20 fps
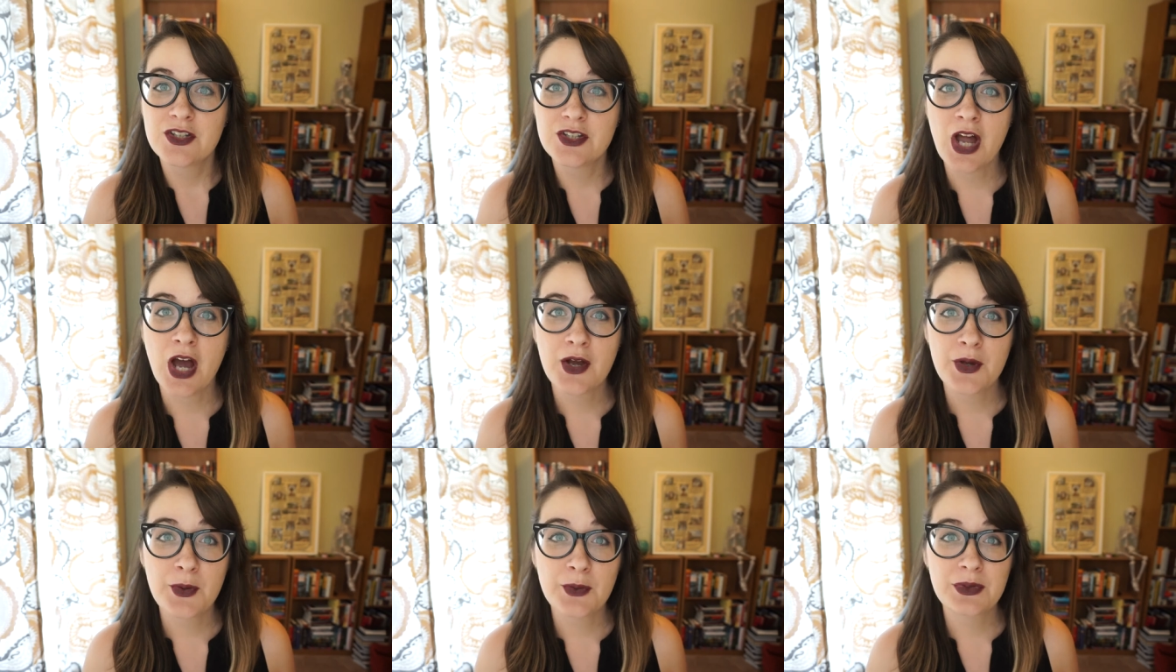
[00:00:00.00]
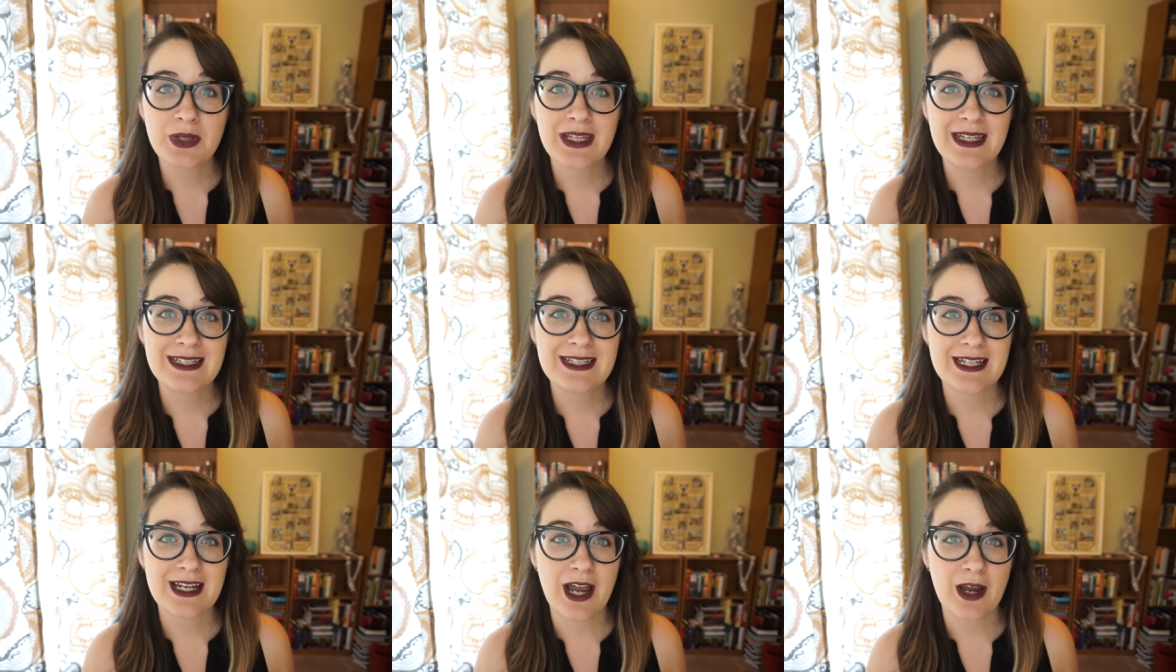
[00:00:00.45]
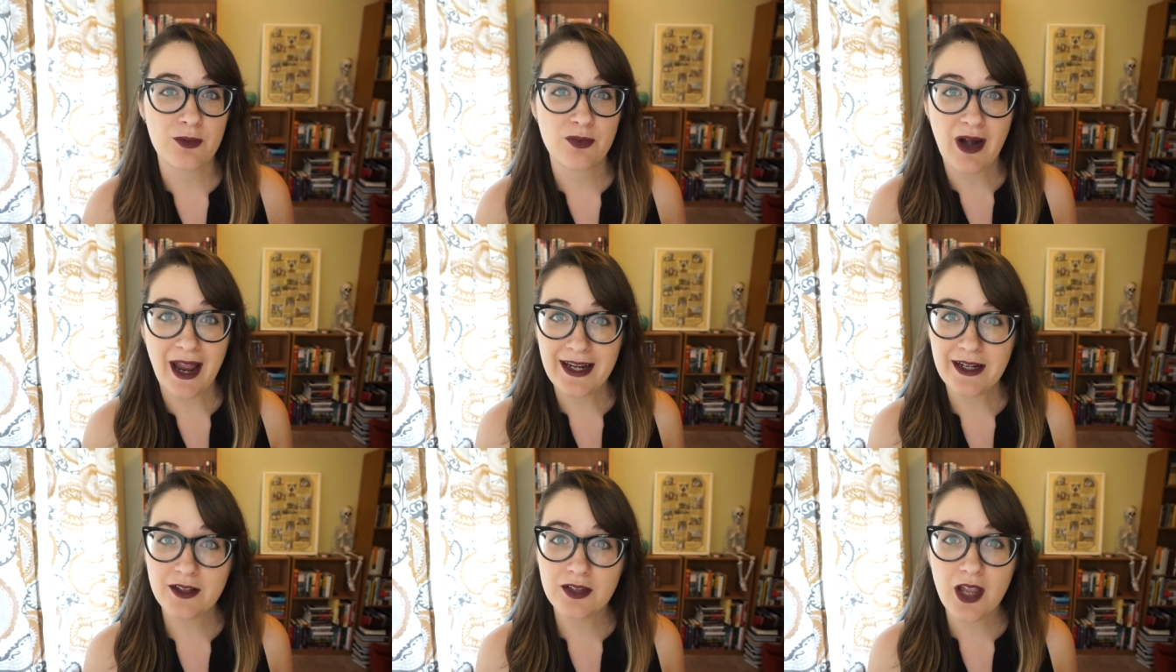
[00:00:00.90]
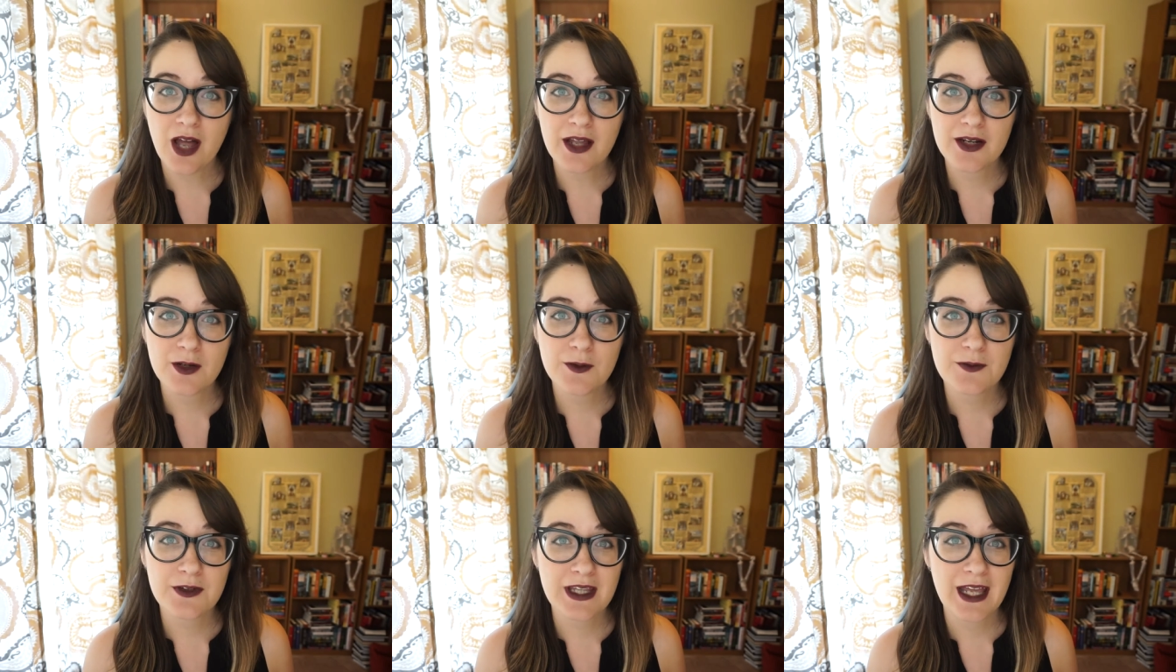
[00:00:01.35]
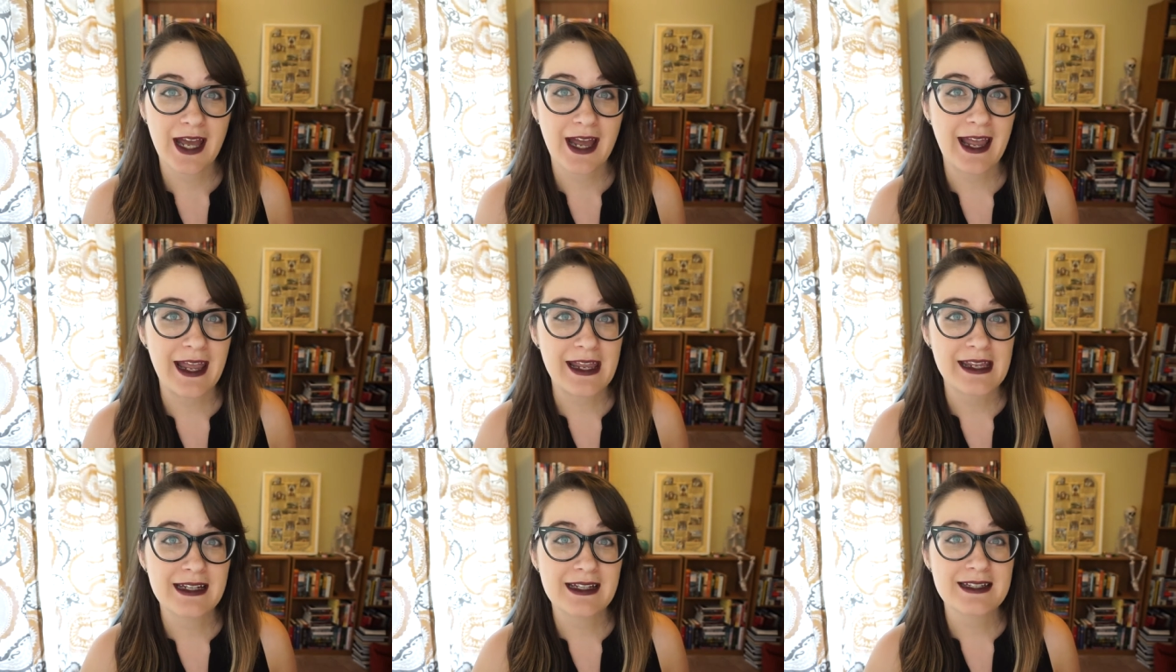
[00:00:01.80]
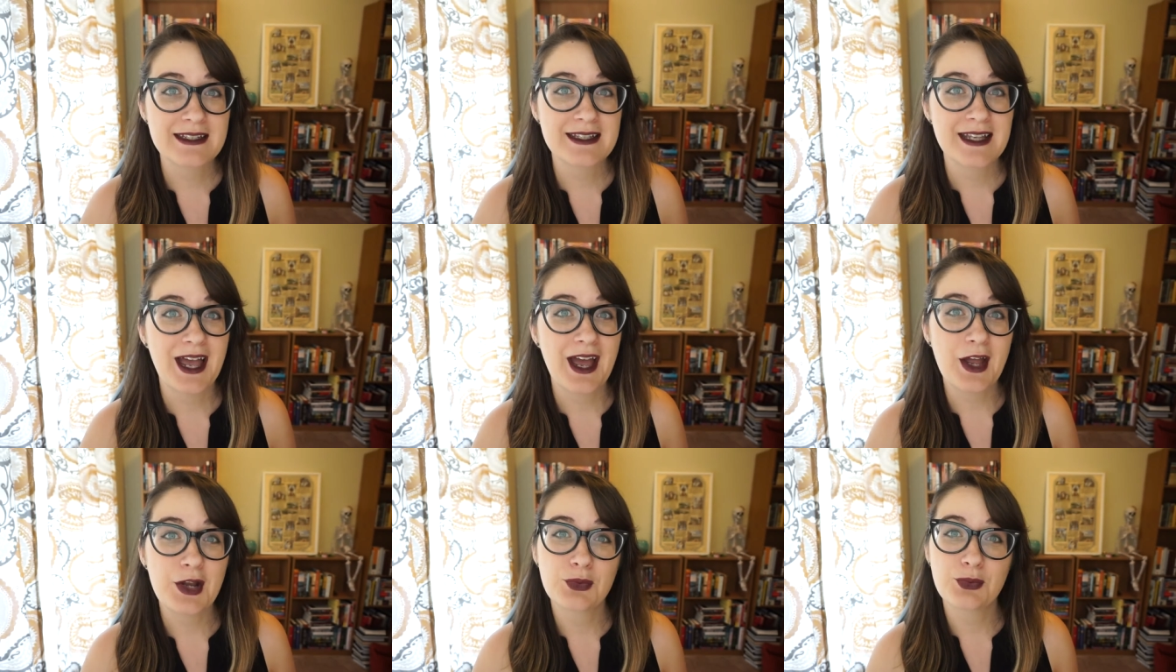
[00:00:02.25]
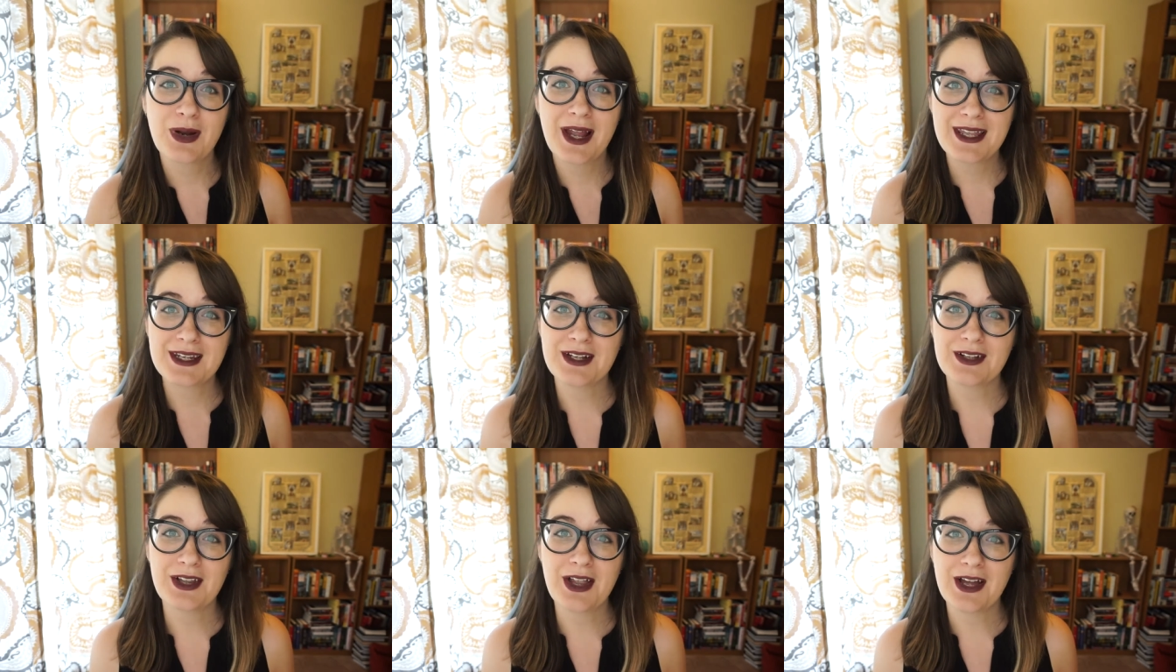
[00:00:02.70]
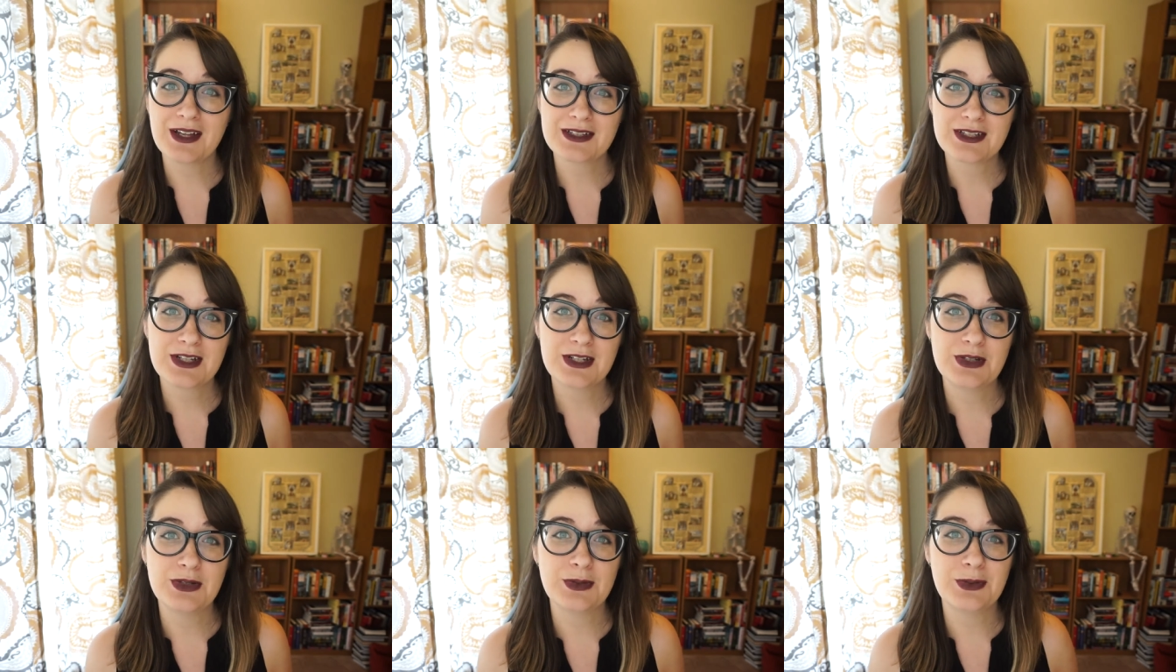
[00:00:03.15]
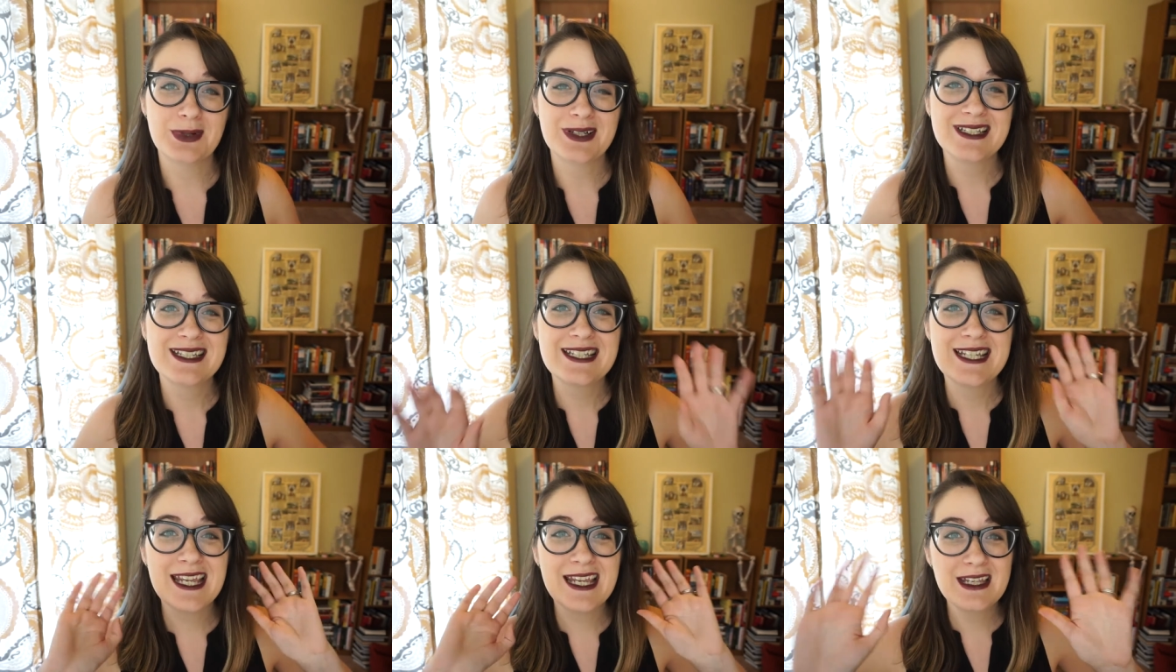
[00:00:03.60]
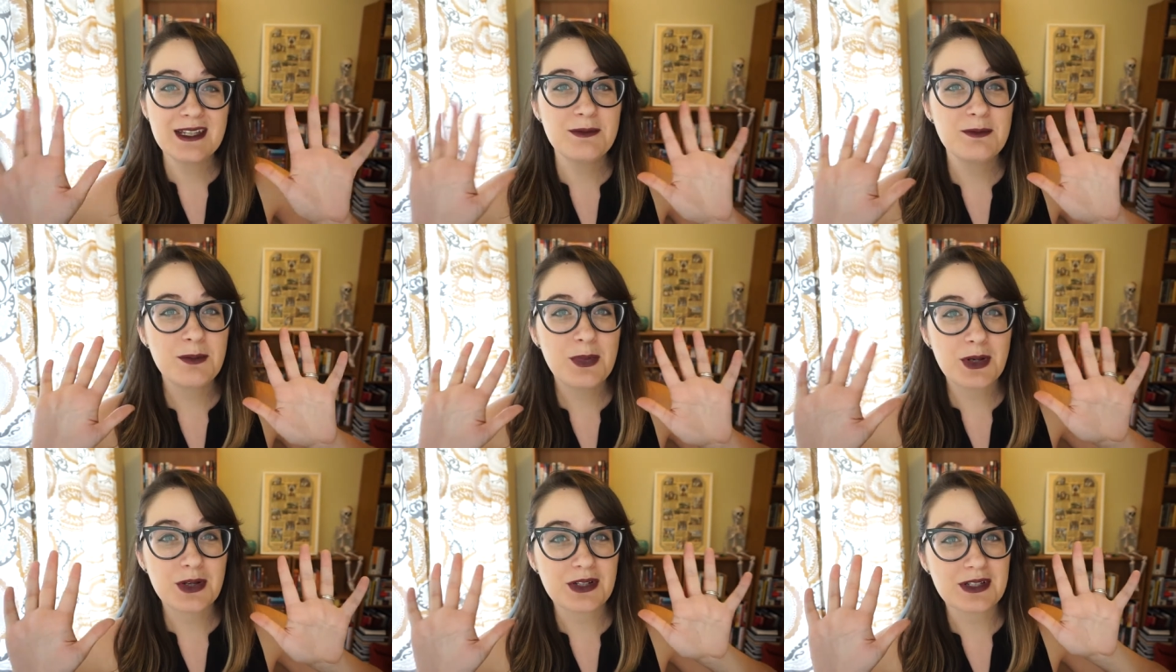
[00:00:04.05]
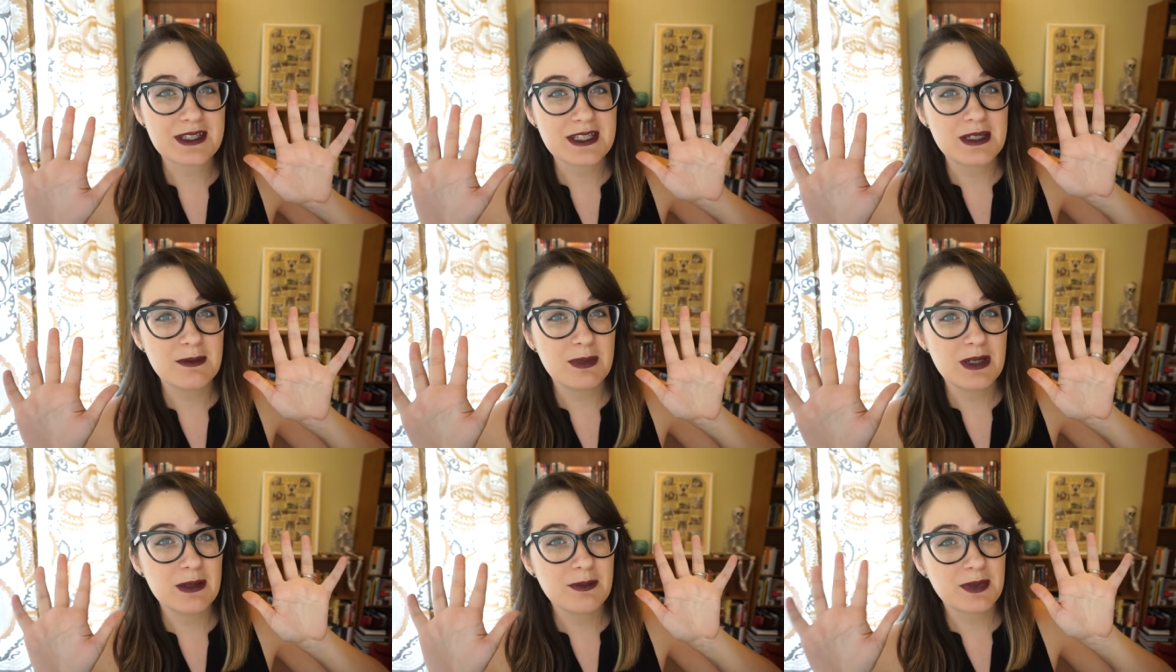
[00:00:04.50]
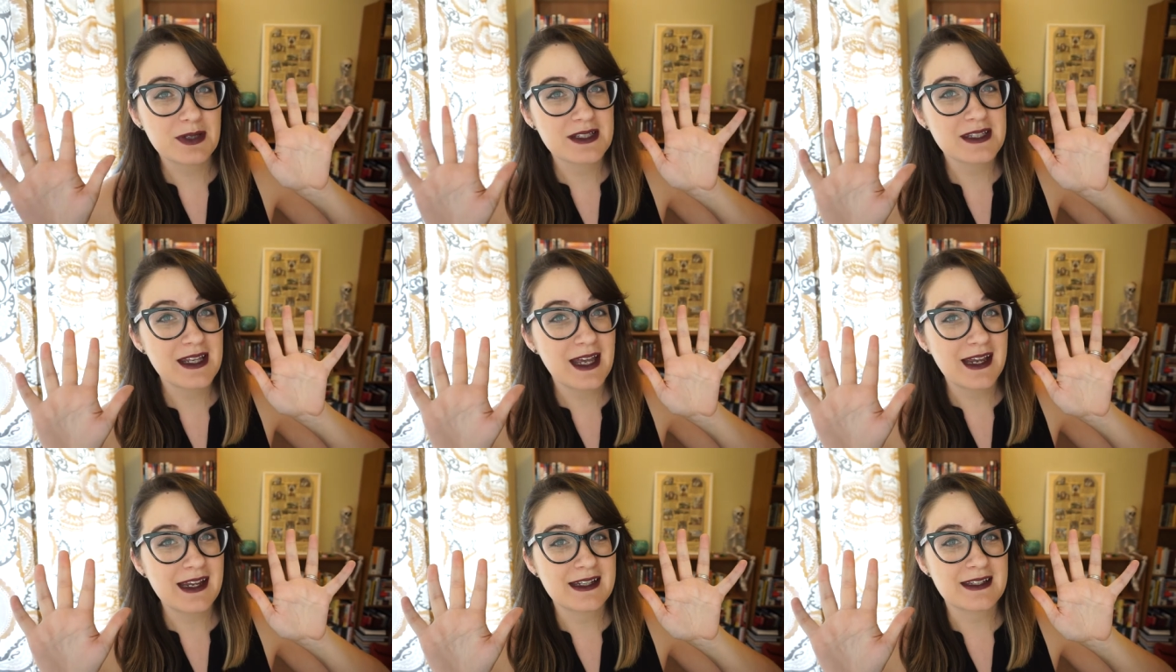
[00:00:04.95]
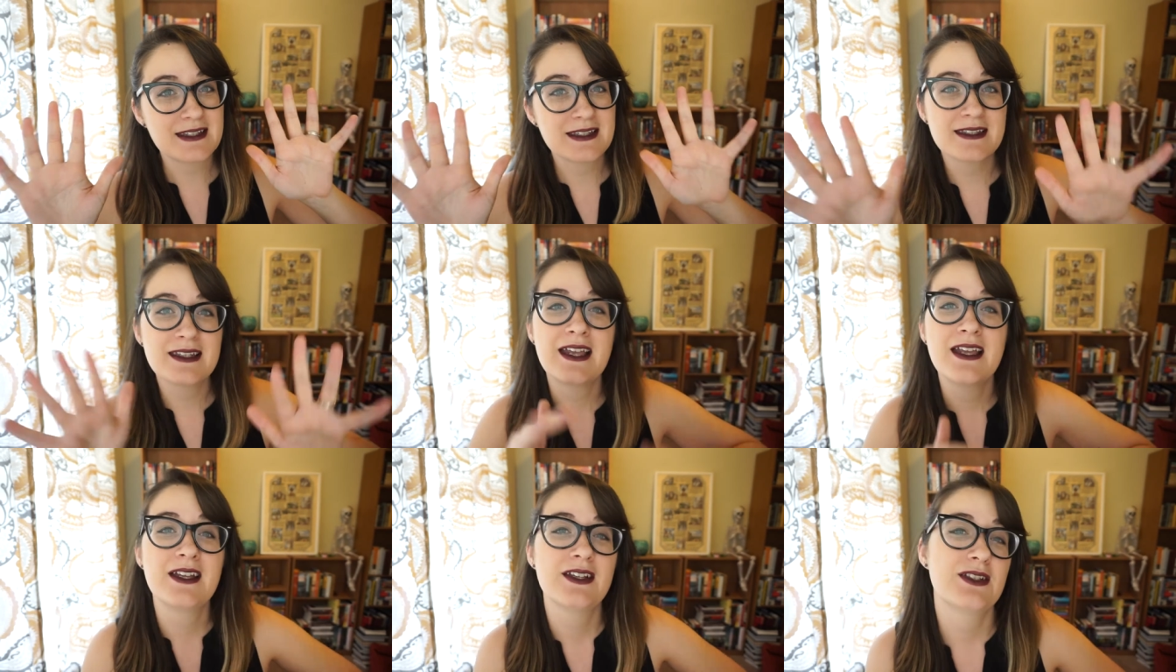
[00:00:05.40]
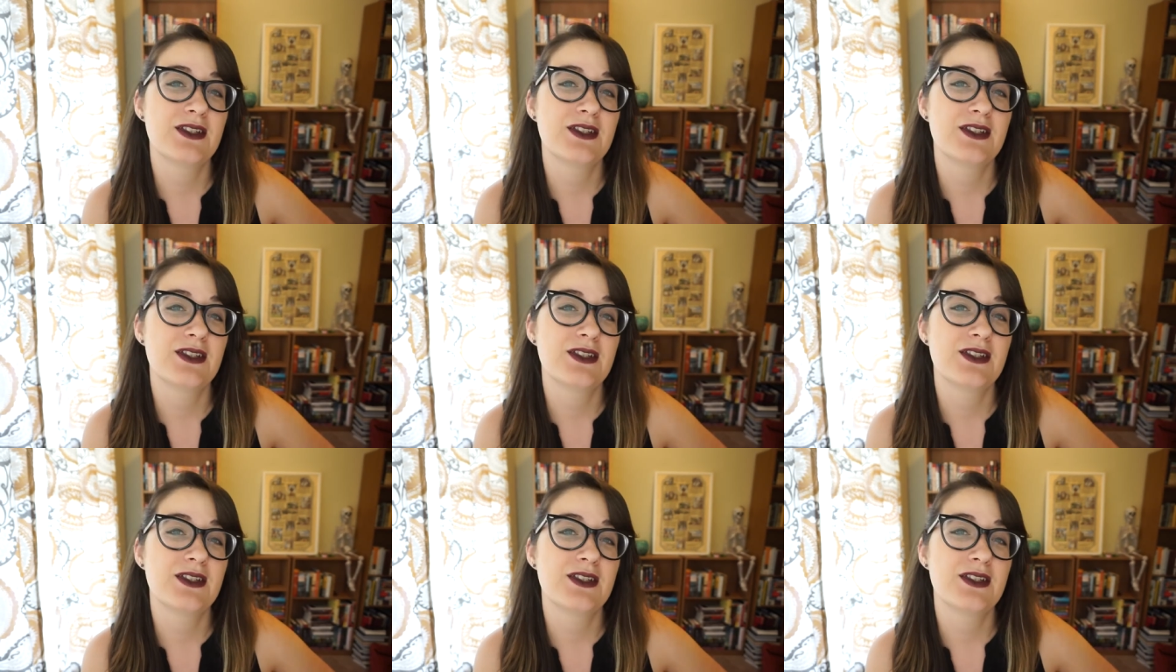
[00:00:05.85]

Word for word: Not only did I write a lot over the hiatus, I read a lot too. 10 books to be precise.